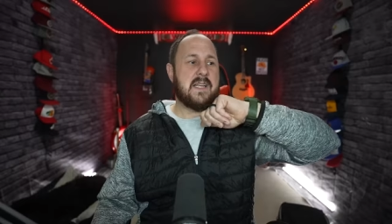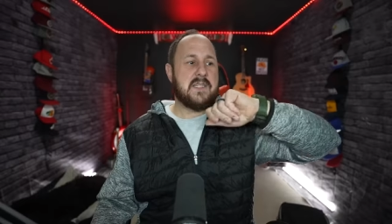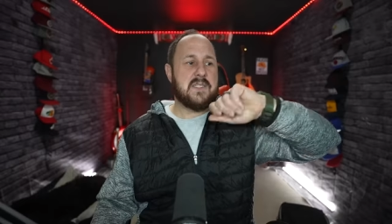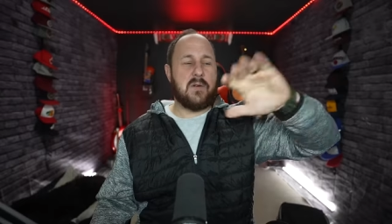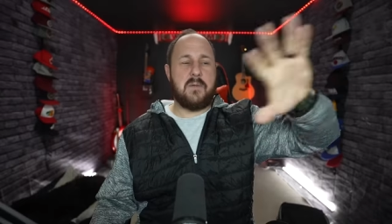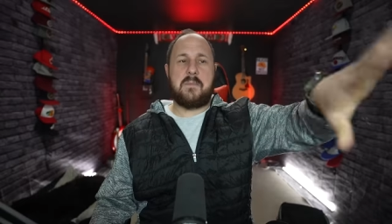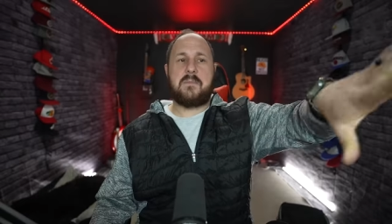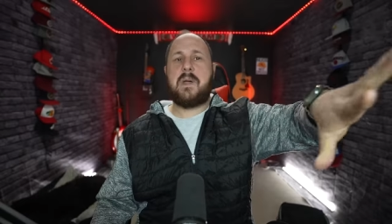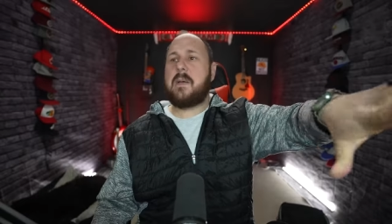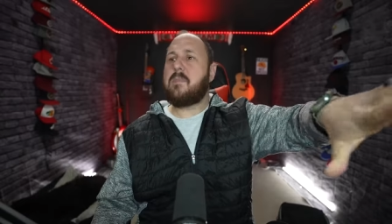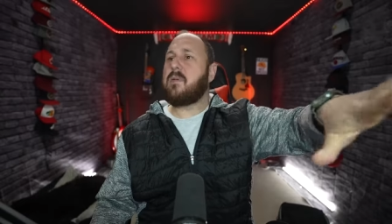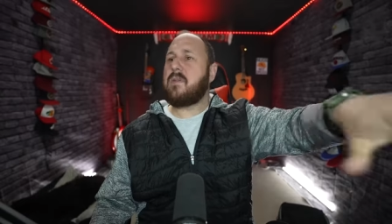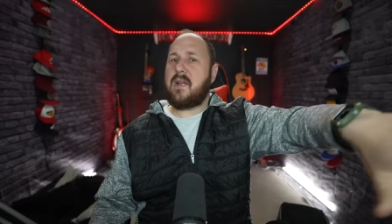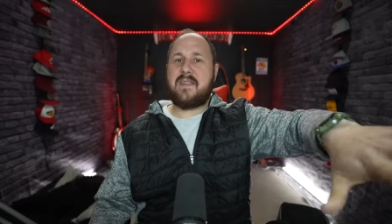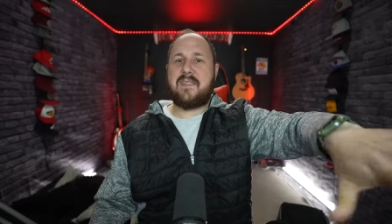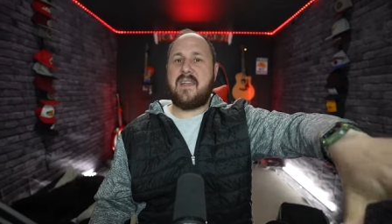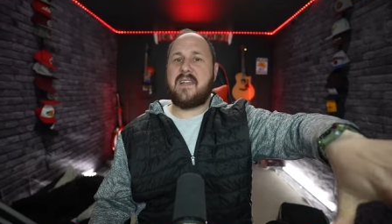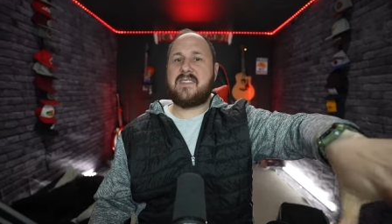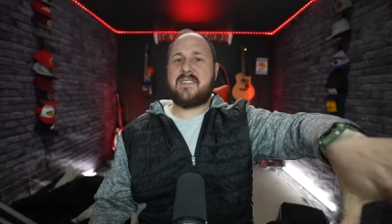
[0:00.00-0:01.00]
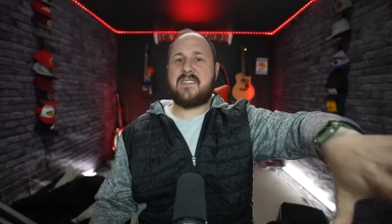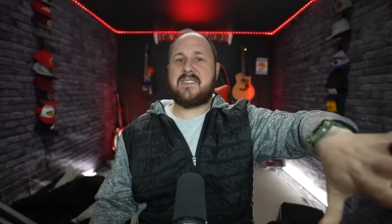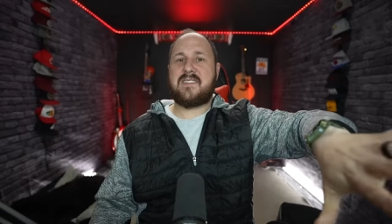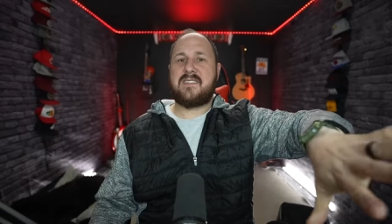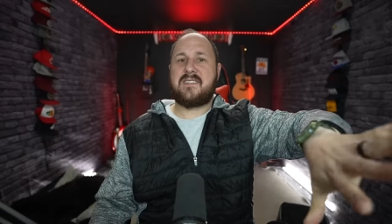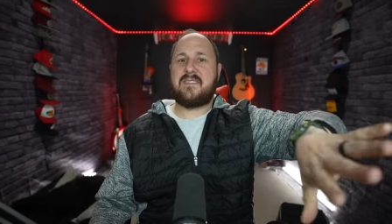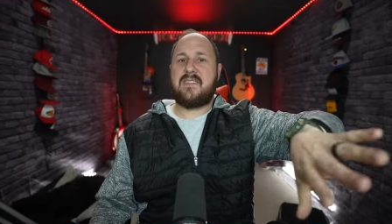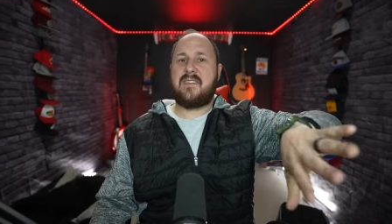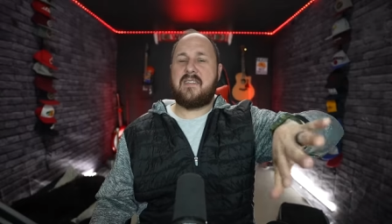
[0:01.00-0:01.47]
So people like
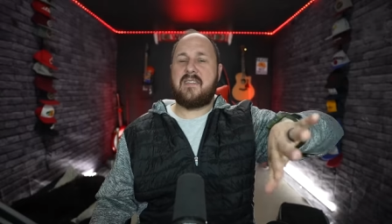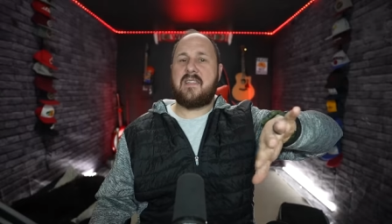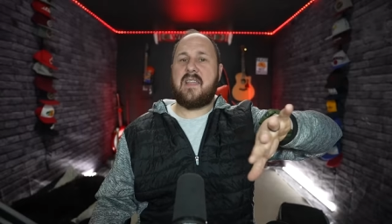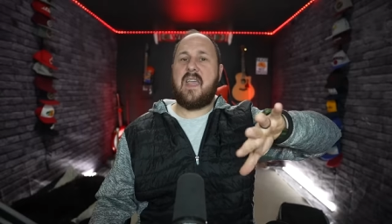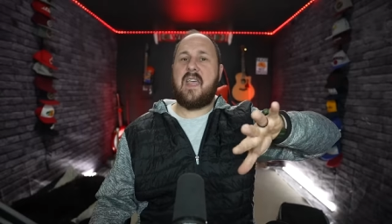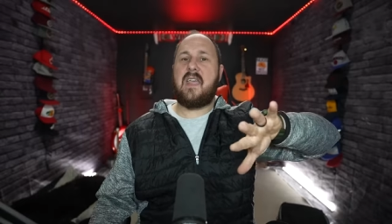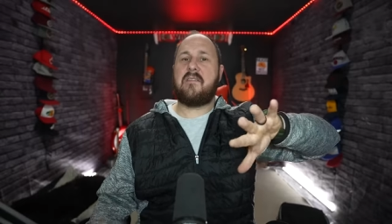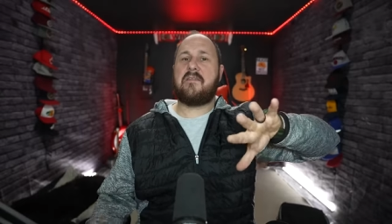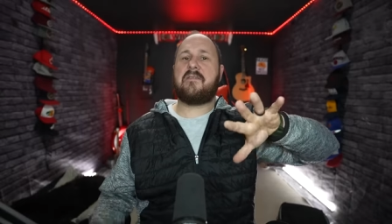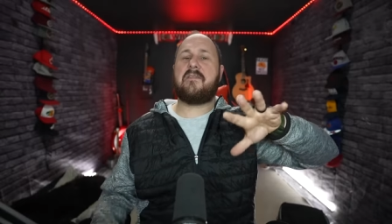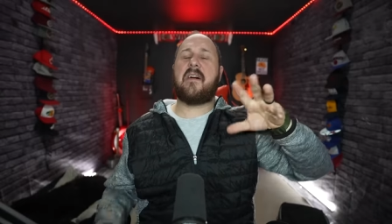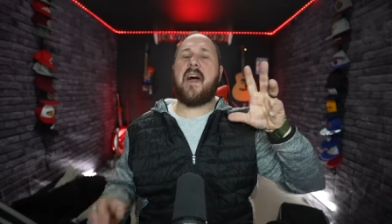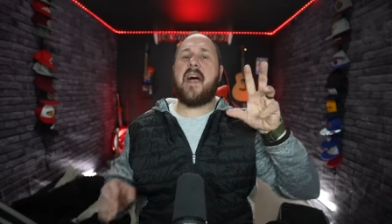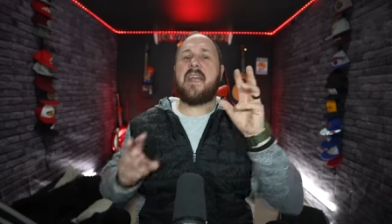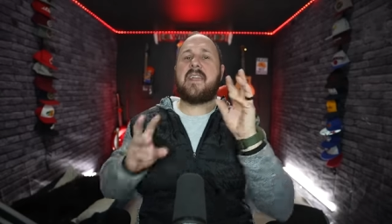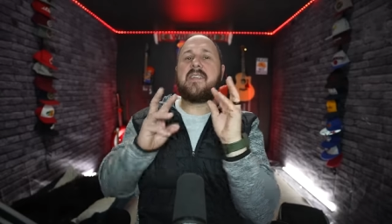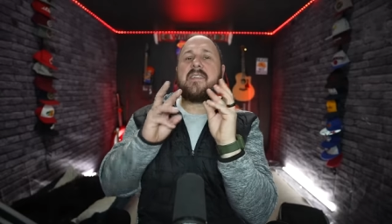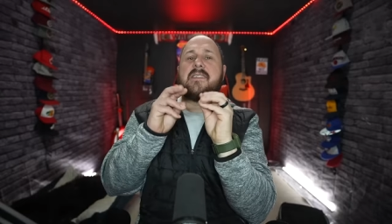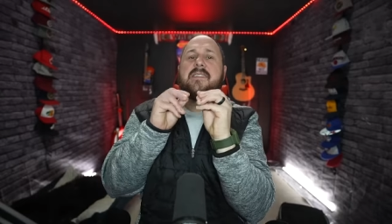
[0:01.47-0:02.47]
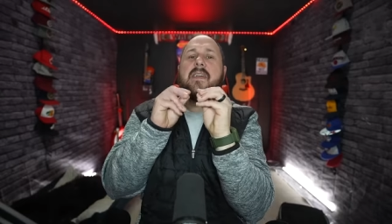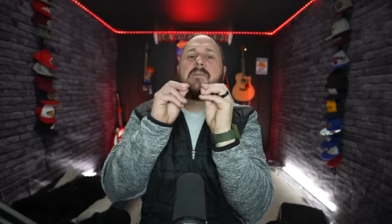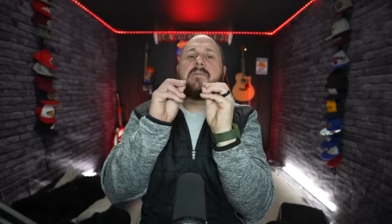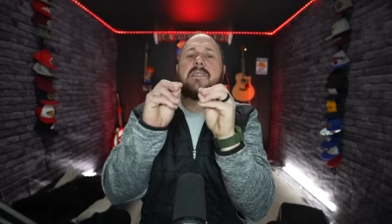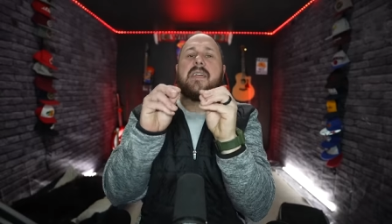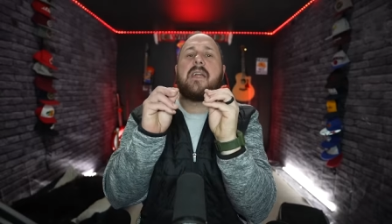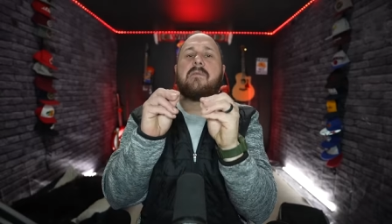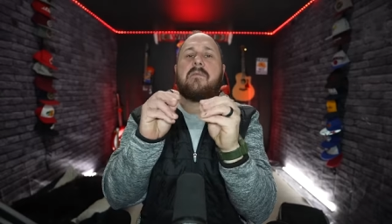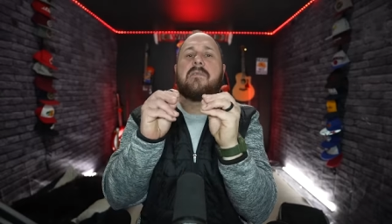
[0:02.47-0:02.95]
this, they find
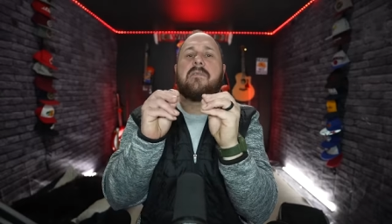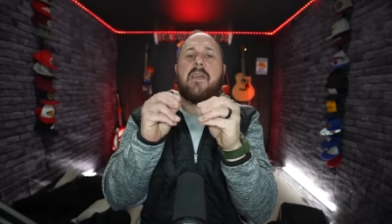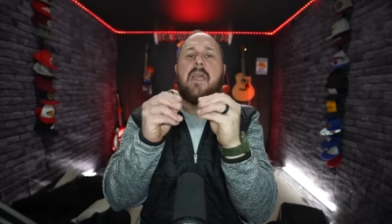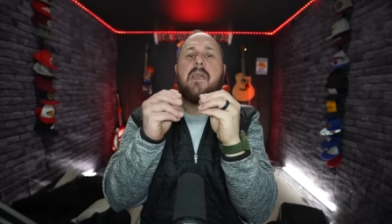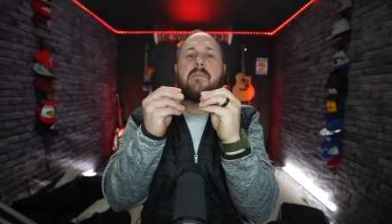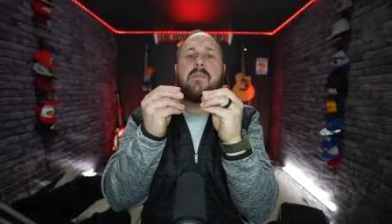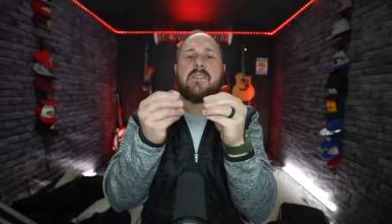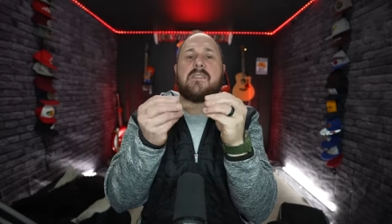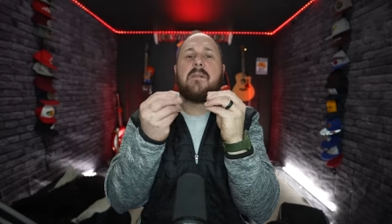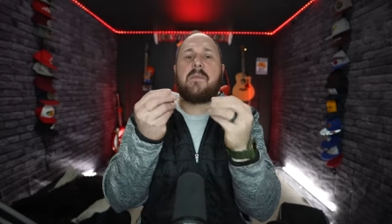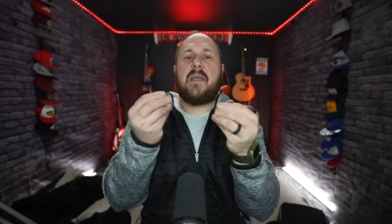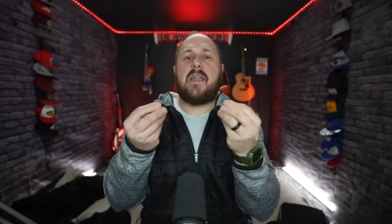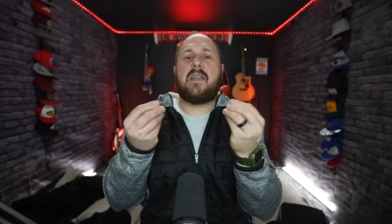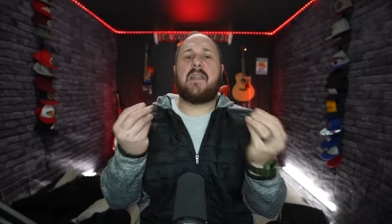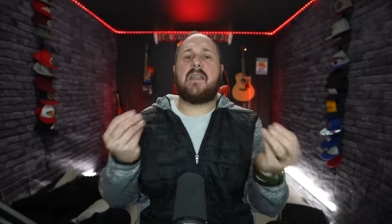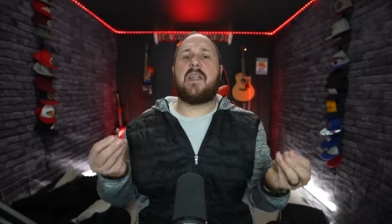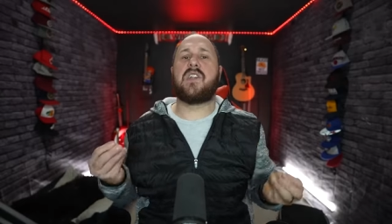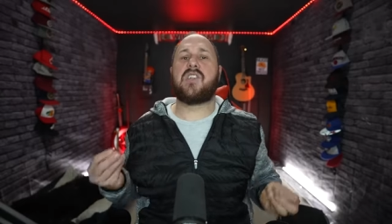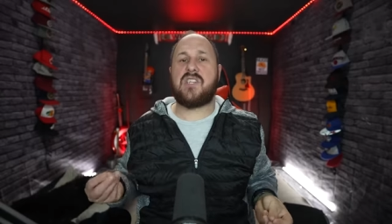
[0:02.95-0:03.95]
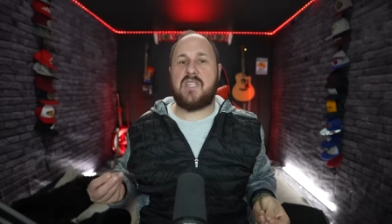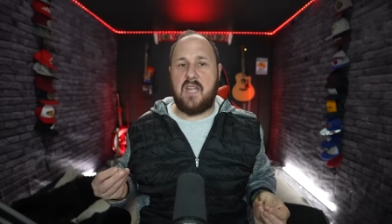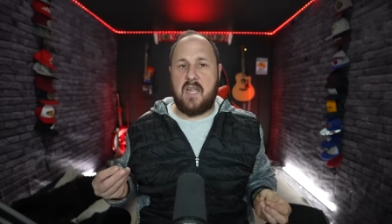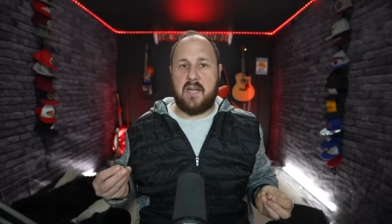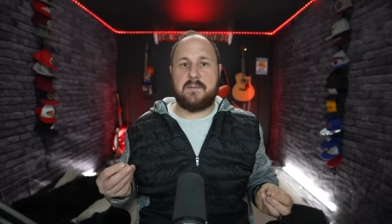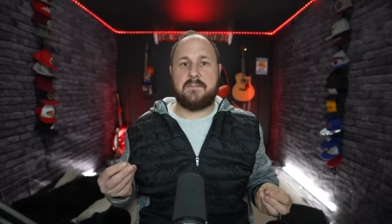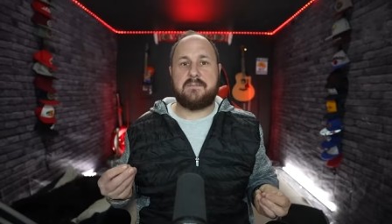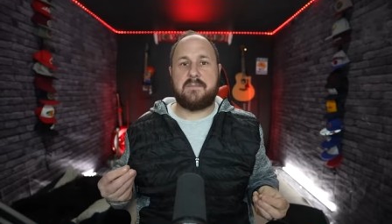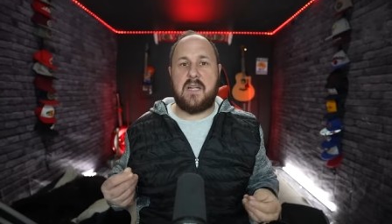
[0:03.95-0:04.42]
some kind of fame in some kind of niche
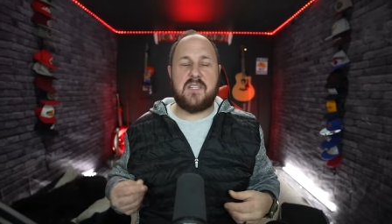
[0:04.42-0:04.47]
thing.